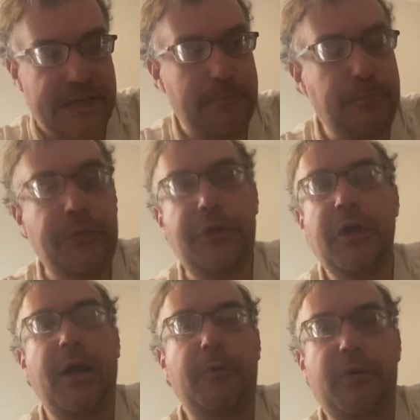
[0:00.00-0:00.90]
I,
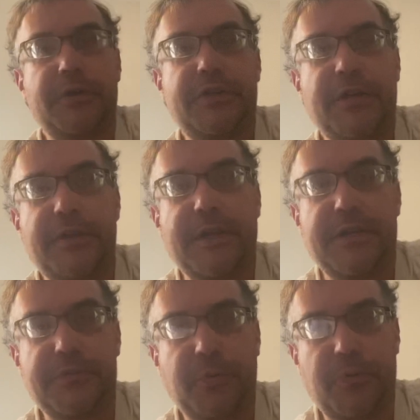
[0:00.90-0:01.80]
I wanted to tell you
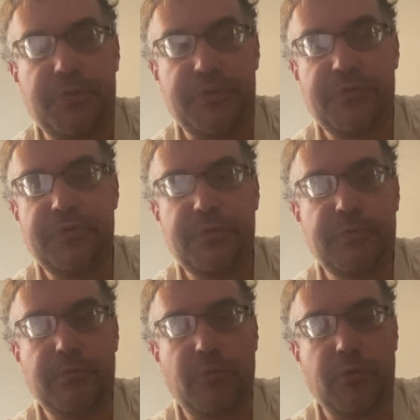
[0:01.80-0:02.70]
guys what was,
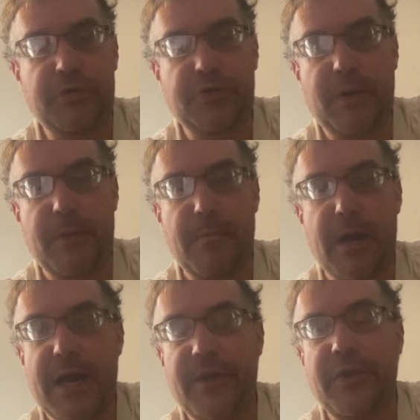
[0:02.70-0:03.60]
what was on my
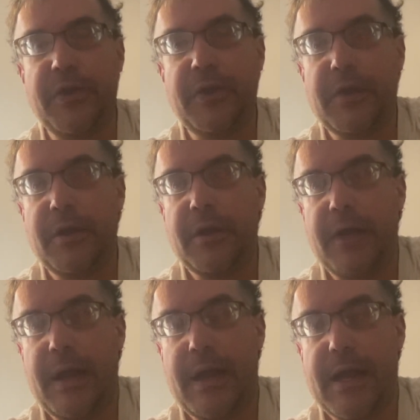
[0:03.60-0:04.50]
mind
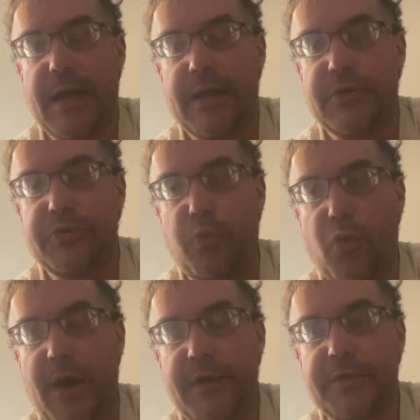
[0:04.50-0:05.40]
and
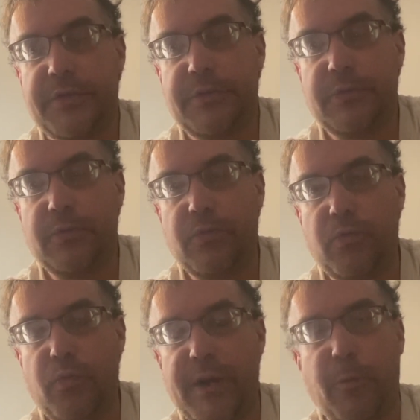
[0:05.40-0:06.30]
what
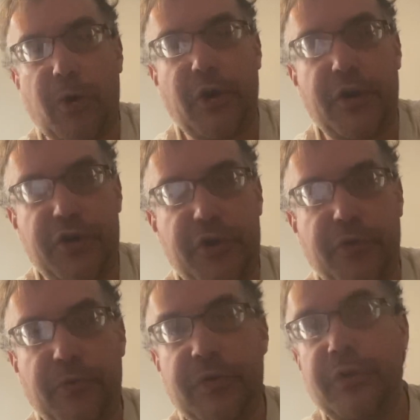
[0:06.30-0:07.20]
we were going to do